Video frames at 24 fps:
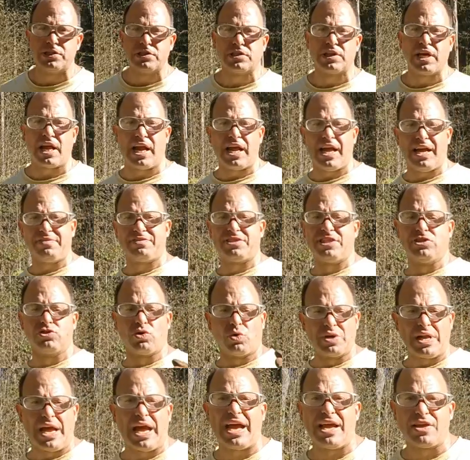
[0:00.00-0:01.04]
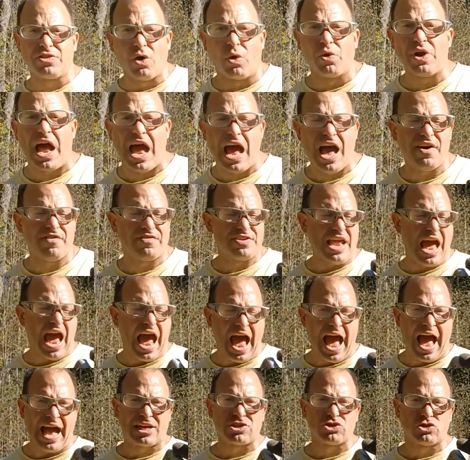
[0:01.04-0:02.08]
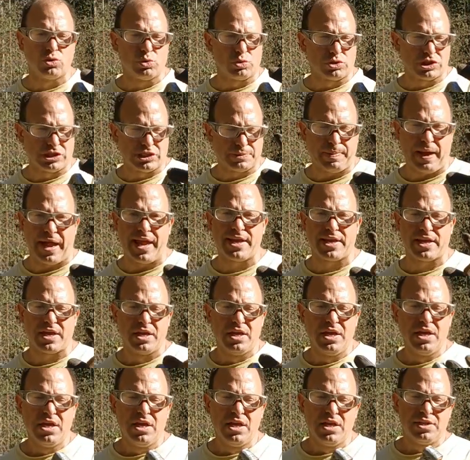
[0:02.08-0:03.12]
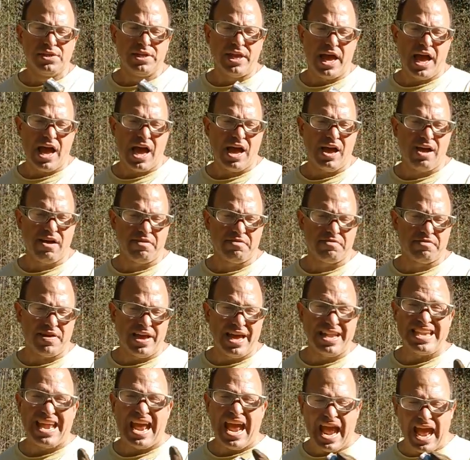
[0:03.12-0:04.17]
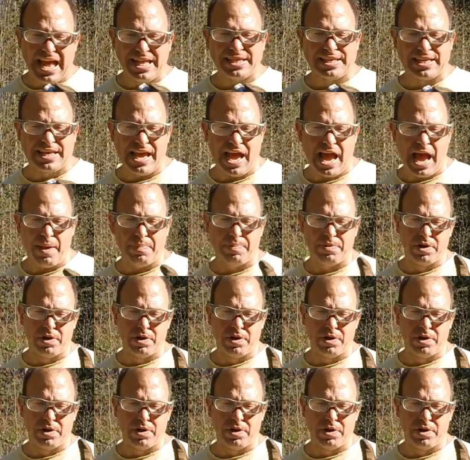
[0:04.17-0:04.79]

that I have seen don't have an actual spike. They have an end cap.